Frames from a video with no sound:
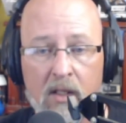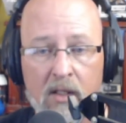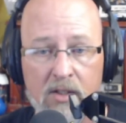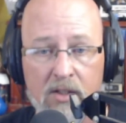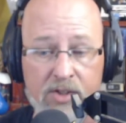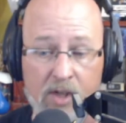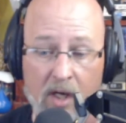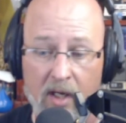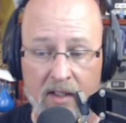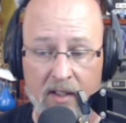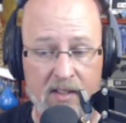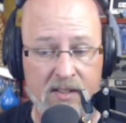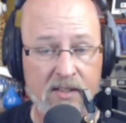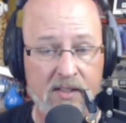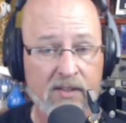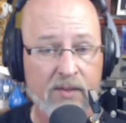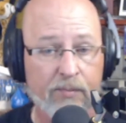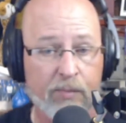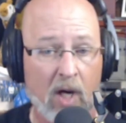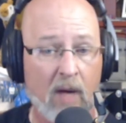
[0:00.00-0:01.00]
Sorry, this
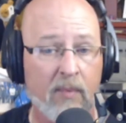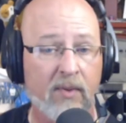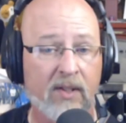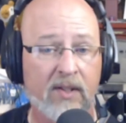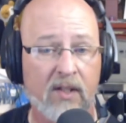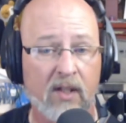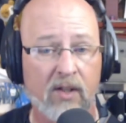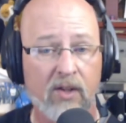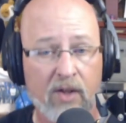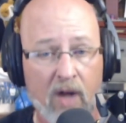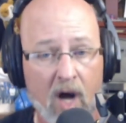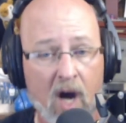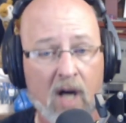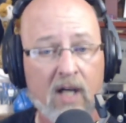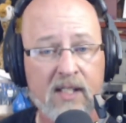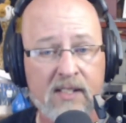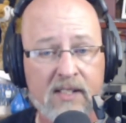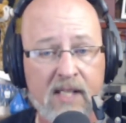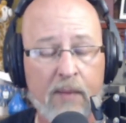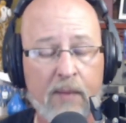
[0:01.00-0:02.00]
is a, probably the
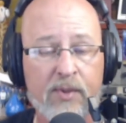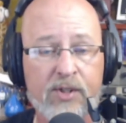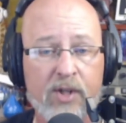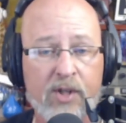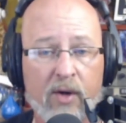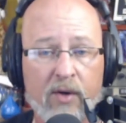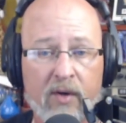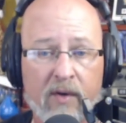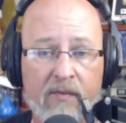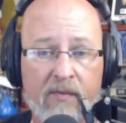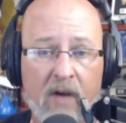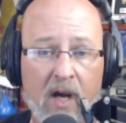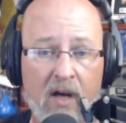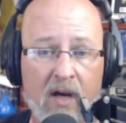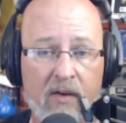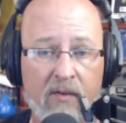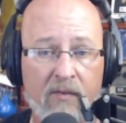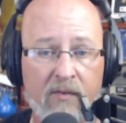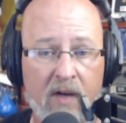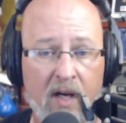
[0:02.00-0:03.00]
longest episode of,
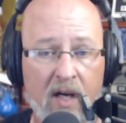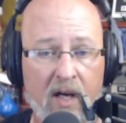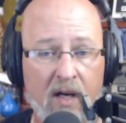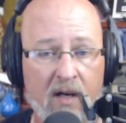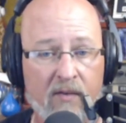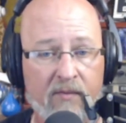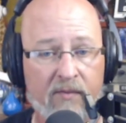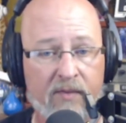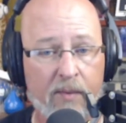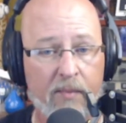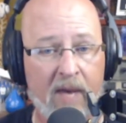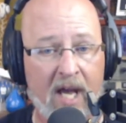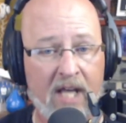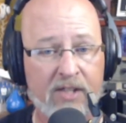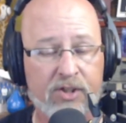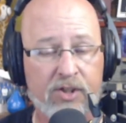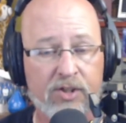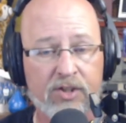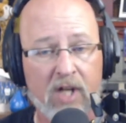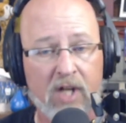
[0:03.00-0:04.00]
of, of the
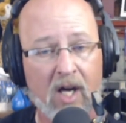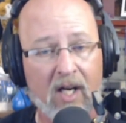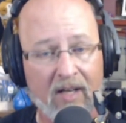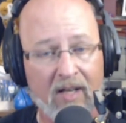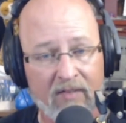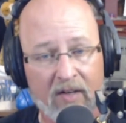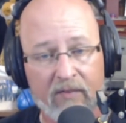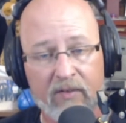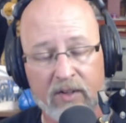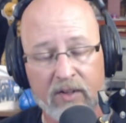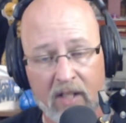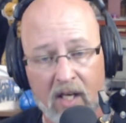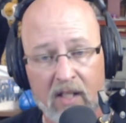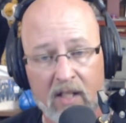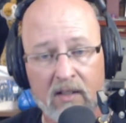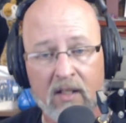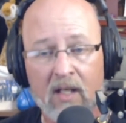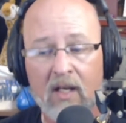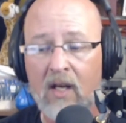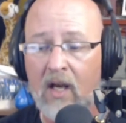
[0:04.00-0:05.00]
Master's Dog I've ever
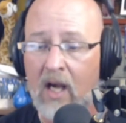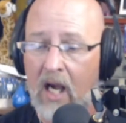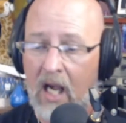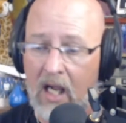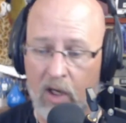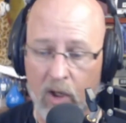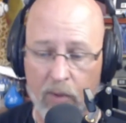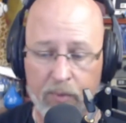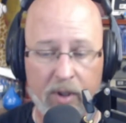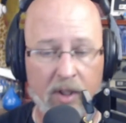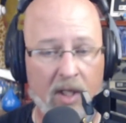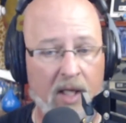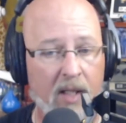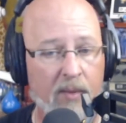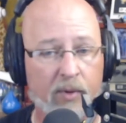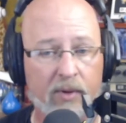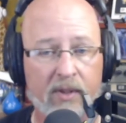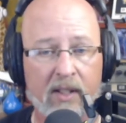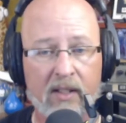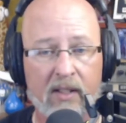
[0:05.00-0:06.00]
done. I hope you're
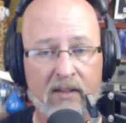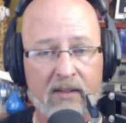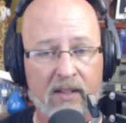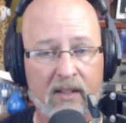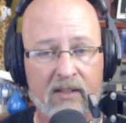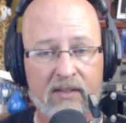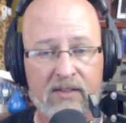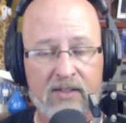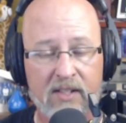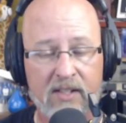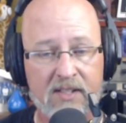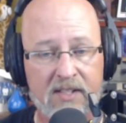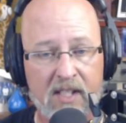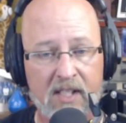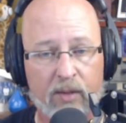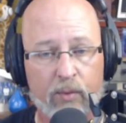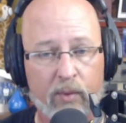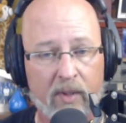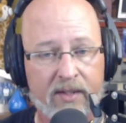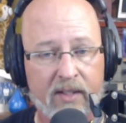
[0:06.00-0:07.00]
able to, to, to
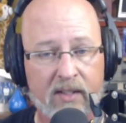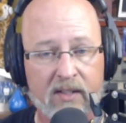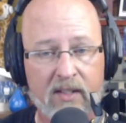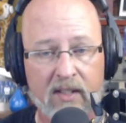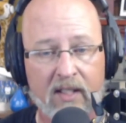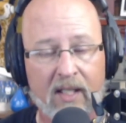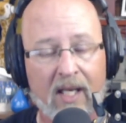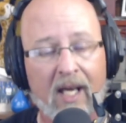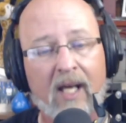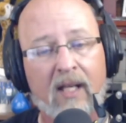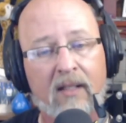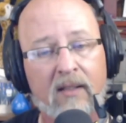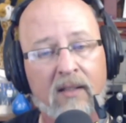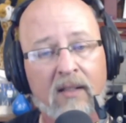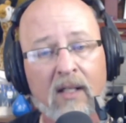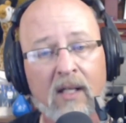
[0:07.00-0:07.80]
stick with it to the end.